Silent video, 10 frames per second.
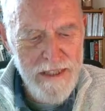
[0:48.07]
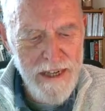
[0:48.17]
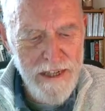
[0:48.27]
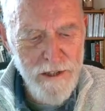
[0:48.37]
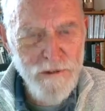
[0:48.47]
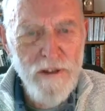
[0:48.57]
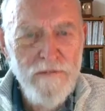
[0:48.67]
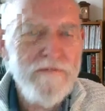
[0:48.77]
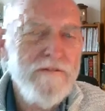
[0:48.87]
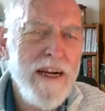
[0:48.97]
I don't
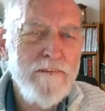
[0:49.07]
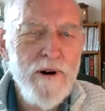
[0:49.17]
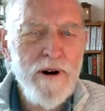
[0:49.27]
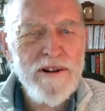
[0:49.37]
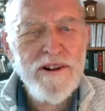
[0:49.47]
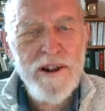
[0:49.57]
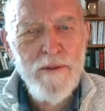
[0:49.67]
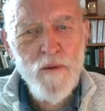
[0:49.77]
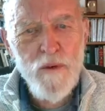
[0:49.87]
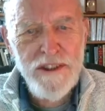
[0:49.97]
often write poetry,
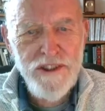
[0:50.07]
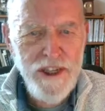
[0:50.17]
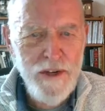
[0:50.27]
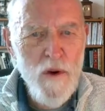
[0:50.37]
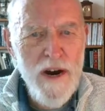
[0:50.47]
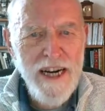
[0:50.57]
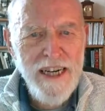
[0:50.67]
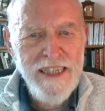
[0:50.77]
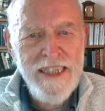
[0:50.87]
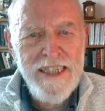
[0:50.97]
but once in a
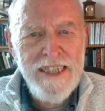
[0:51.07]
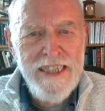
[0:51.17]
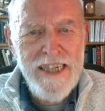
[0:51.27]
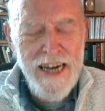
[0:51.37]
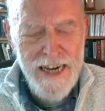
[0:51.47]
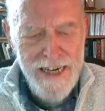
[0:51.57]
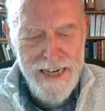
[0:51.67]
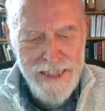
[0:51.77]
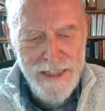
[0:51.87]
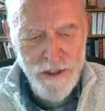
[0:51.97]
while I
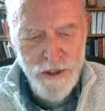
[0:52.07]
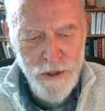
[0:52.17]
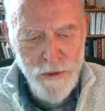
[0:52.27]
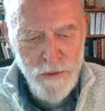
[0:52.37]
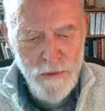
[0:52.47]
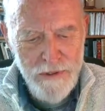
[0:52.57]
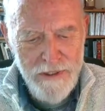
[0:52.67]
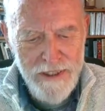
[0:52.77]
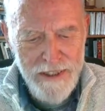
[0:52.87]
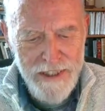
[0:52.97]
like to
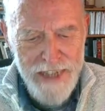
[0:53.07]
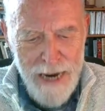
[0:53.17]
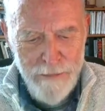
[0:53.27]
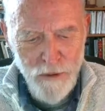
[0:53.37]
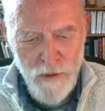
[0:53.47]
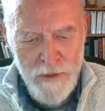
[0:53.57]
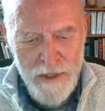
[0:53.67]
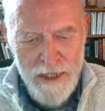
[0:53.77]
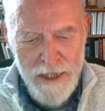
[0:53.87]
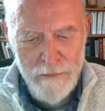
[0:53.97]
dabble
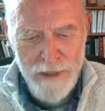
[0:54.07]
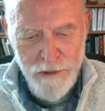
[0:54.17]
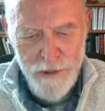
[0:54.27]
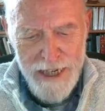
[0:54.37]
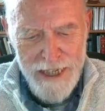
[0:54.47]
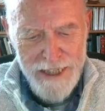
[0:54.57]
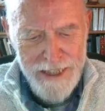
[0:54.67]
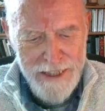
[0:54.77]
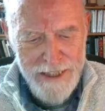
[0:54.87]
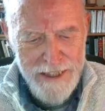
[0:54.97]
between
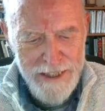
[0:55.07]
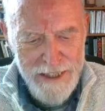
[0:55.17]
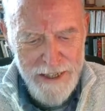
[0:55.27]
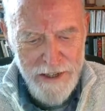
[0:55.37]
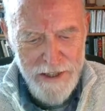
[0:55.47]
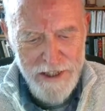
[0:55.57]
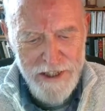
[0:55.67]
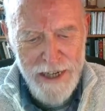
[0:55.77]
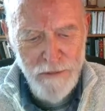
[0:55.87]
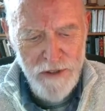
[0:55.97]
other
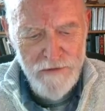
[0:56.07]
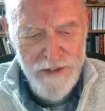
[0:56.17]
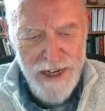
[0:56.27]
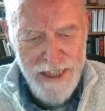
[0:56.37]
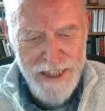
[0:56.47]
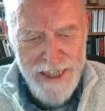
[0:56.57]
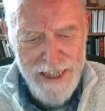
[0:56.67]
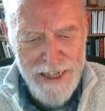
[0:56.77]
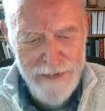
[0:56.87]
types of writing.